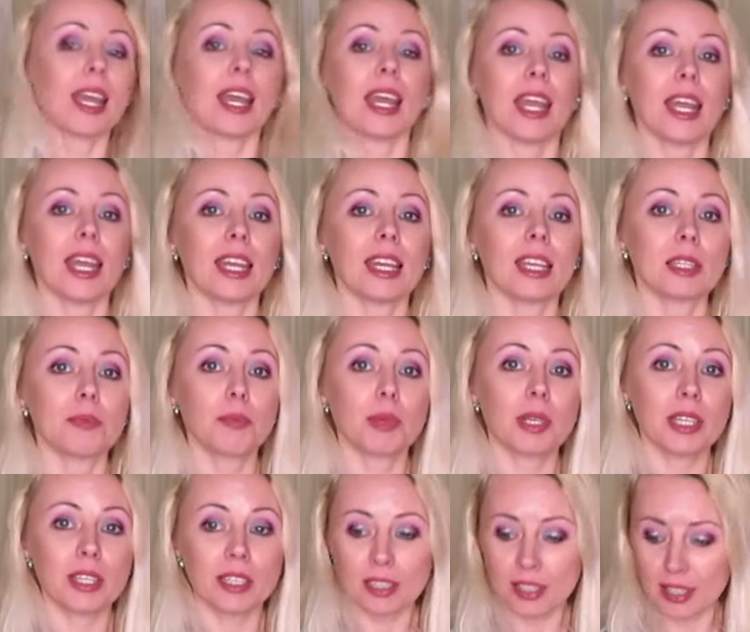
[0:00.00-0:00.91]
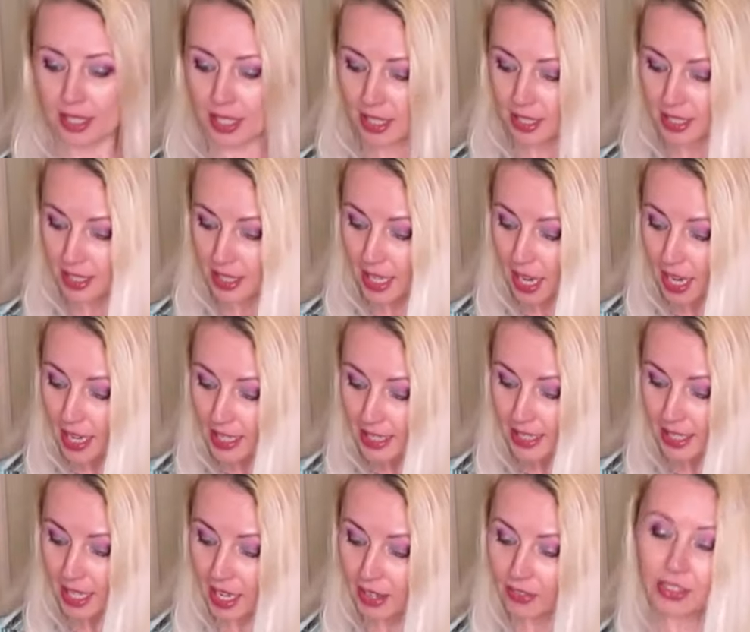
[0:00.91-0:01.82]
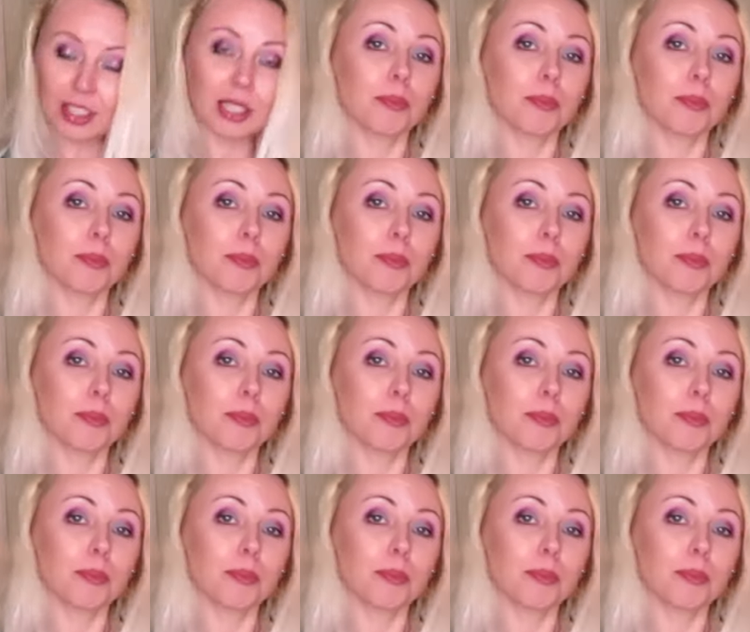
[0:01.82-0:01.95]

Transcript: and because the size of